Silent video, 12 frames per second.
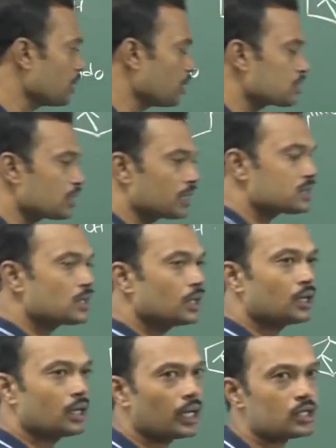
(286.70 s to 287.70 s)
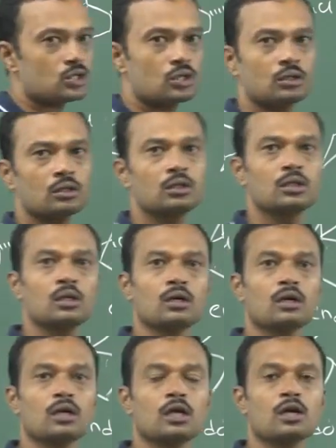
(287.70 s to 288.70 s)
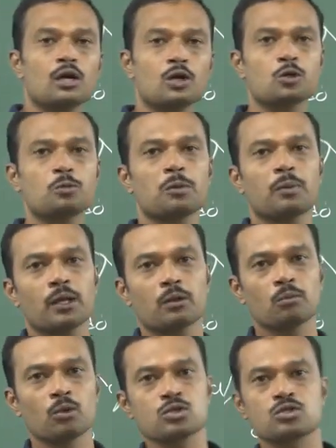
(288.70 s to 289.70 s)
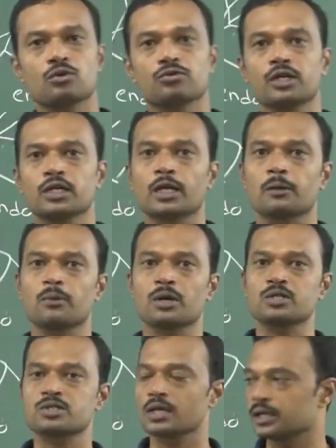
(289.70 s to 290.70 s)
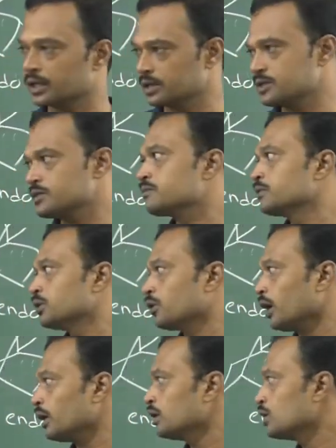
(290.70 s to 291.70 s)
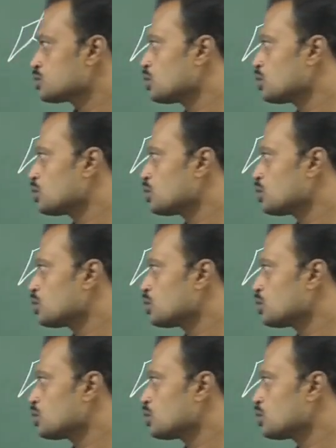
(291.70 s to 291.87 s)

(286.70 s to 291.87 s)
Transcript: is an excellent reaction in order to prepare most of the terpenoid skeletons. Okay, so I